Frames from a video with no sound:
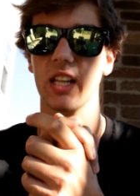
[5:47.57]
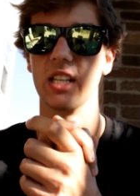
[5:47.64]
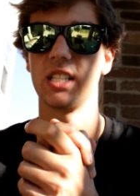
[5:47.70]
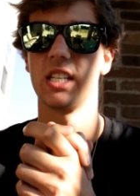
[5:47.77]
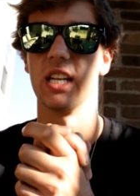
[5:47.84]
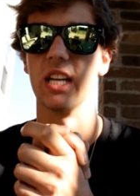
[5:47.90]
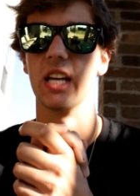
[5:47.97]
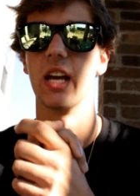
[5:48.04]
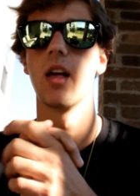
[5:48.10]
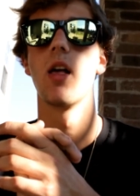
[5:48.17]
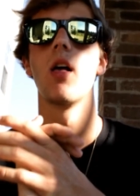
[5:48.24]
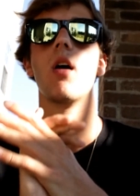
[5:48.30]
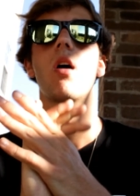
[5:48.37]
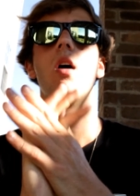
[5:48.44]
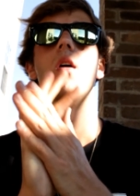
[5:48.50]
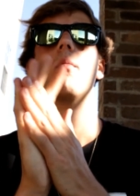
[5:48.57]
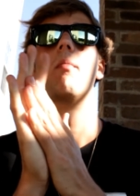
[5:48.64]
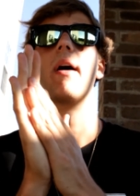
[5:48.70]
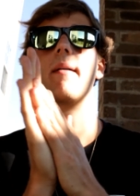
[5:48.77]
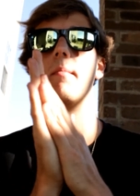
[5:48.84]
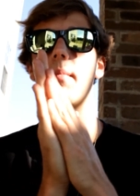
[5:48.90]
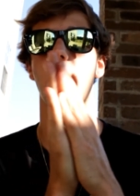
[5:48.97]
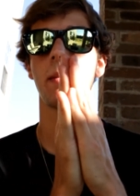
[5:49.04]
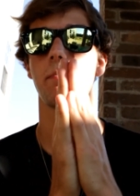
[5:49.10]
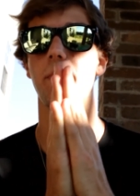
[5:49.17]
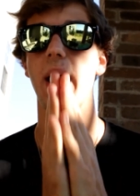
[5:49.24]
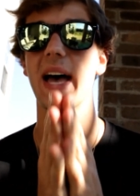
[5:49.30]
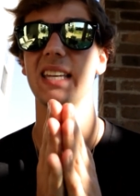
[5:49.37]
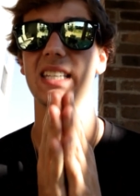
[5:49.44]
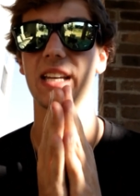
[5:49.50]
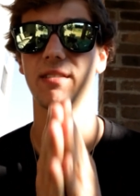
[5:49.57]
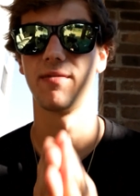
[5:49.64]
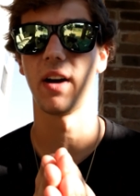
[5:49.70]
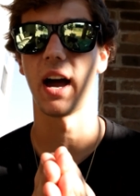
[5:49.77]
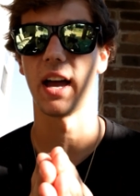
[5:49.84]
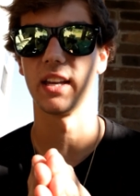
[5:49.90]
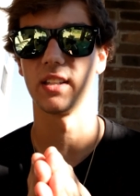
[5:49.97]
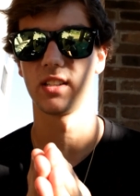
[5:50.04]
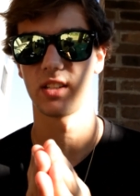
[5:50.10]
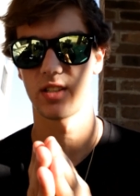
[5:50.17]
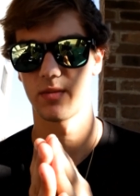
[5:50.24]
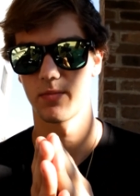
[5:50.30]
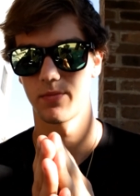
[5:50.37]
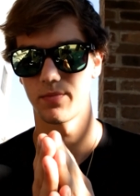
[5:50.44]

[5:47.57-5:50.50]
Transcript: Let's see. My my best advice